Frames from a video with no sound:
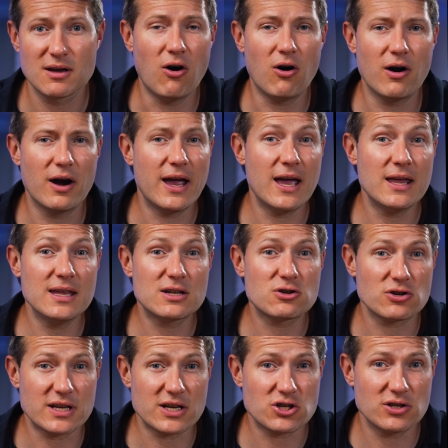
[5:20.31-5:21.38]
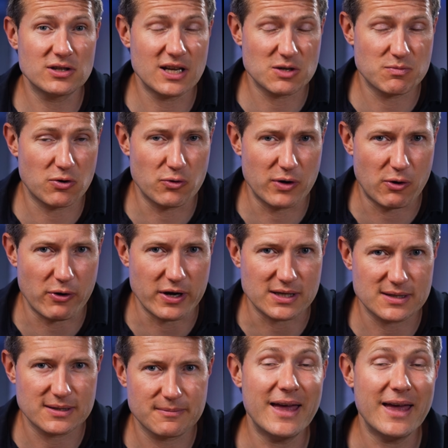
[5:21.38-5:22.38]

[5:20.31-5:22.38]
or any transaction dashboard requests.